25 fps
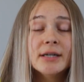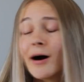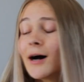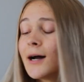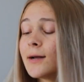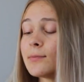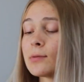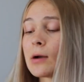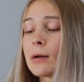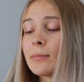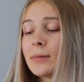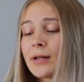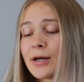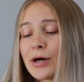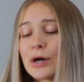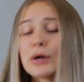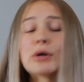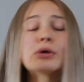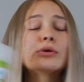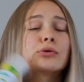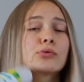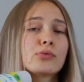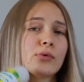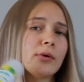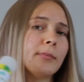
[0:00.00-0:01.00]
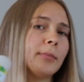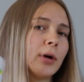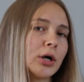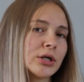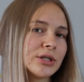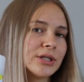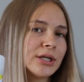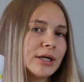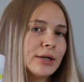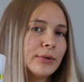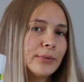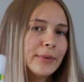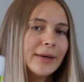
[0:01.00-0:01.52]
I probably go through a
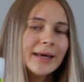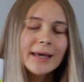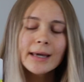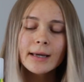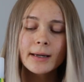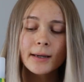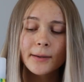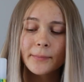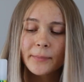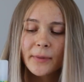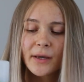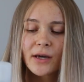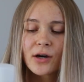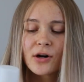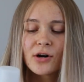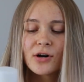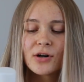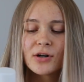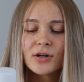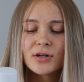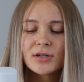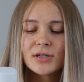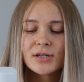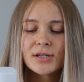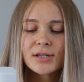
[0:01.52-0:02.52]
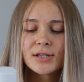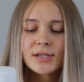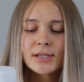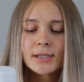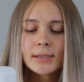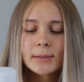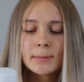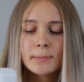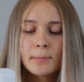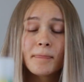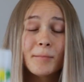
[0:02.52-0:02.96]
bottle a week because